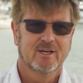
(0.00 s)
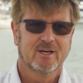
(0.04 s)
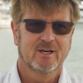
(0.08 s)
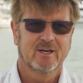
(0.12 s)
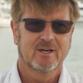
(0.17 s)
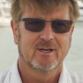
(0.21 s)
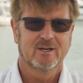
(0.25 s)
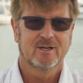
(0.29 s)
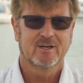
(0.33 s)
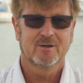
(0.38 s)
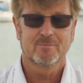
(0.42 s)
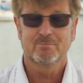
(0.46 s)

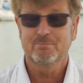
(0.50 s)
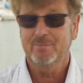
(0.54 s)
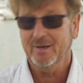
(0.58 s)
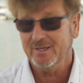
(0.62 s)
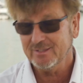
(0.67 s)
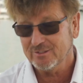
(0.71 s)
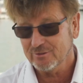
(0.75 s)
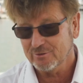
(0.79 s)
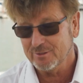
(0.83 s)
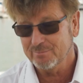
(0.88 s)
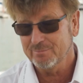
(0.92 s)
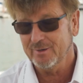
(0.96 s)

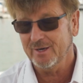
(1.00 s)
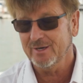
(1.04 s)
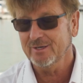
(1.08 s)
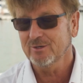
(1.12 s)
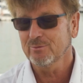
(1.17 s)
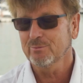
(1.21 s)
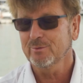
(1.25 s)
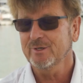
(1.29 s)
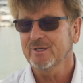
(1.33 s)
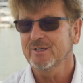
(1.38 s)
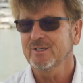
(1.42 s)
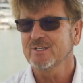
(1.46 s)
Battery, by
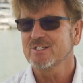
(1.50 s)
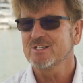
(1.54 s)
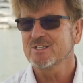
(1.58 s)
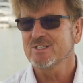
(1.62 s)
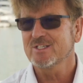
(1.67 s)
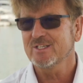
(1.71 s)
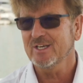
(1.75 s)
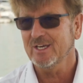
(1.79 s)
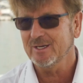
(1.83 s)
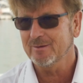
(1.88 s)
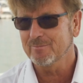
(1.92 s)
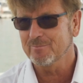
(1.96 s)
the way, the
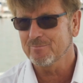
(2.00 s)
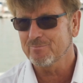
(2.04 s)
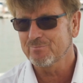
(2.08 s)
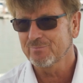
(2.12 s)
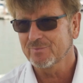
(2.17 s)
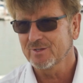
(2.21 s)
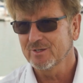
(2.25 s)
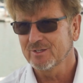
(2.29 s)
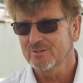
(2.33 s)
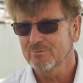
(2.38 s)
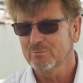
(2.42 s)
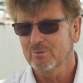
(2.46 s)
same.
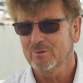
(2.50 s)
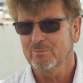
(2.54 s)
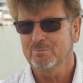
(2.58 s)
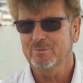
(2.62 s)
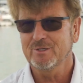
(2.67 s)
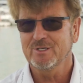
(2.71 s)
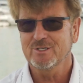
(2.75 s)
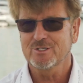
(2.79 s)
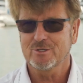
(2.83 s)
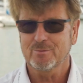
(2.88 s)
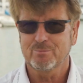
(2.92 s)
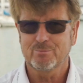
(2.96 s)
It will
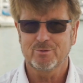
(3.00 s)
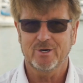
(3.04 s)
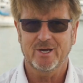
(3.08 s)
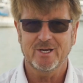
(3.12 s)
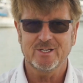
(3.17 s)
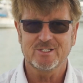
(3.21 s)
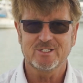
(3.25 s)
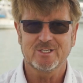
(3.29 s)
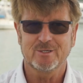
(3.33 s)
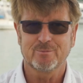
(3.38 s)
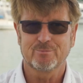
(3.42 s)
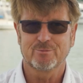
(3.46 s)
be
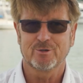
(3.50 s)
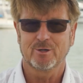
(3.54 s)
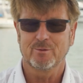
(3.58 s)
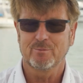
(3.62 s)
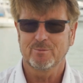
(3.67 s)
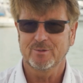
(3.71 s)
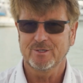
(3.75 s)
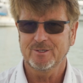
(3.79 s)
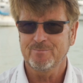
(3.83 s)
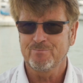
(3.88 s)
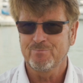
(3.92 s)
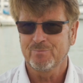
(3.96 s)
surprising
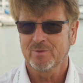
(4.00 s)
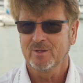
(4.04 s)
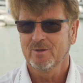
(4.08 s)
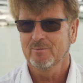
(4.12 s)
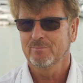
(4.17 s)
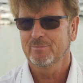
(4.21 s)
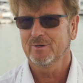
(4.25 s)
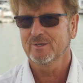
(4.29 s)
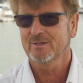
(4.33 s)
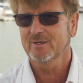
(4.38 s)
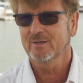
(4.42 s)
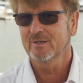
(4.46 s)
probably,
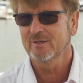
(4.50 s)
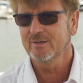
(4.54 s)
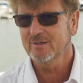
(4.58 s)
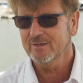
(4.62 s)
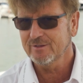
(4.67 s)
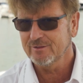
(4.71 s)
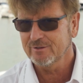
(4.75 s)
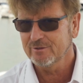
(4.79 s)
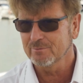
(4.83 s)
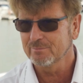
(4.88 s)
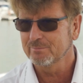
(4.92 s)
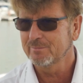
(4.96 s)
but a
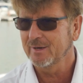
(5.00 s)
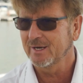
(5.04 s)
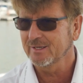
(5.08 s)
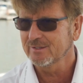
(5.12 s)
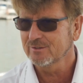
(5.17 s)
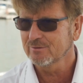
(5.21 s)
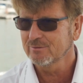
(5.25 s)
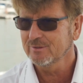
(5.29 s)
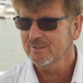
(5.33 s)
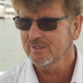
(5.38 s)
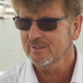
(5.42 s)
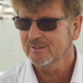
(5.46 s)
lithium
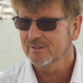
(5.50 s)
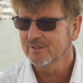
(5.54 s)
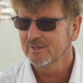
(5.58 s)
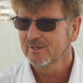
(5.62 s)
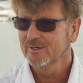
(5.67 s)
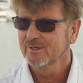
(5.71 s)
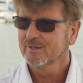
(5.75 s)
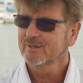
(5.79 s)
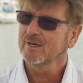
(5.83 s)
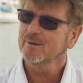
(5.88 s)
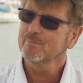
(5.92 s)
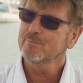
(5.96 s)
battery
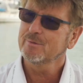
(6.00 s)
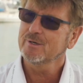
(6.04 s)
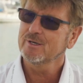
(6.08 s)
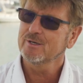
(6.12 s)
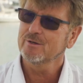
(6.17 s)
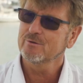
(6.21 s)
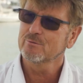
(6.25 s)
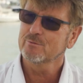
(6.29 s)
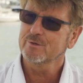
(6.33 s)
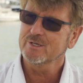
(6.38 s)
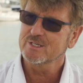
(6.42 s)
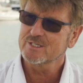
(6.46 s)
can
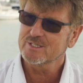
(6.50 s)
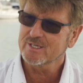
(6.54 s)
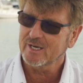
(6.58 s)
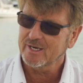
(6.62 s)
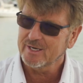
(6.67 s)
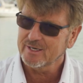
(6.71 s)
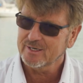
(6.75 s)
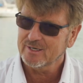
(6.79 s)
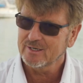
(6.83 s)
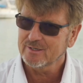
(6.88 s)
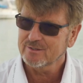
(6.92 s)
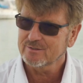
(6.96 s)
be
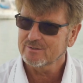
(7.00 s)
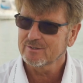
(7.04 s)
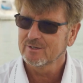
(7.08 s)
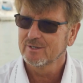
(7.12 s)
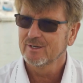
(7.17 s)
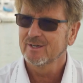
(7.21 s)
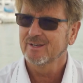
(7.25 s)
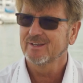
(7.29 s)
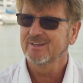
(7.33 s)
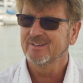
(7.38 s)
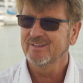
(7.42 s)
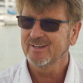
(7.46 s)
recycled
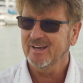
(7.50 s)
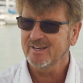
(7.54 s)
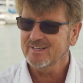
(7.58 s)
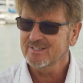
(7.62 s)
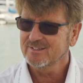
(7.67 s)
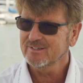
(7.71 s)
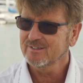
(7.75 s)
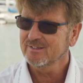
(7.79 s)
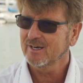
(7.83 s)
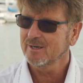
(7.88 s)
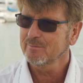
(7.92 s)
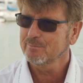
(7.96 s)

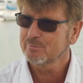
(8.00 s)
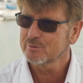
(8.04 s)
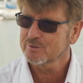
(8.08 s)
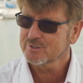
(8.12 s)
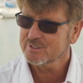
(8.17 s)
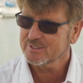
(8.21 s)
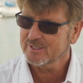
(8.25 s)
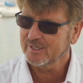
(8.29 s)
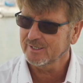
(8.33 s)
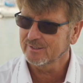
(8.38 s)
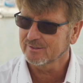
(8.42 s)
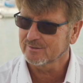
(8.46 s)

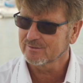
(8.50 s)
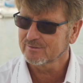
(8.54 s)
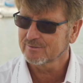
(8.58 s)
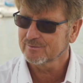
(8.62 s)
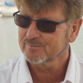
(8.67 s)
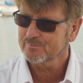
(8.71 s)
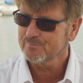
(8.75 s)
99%.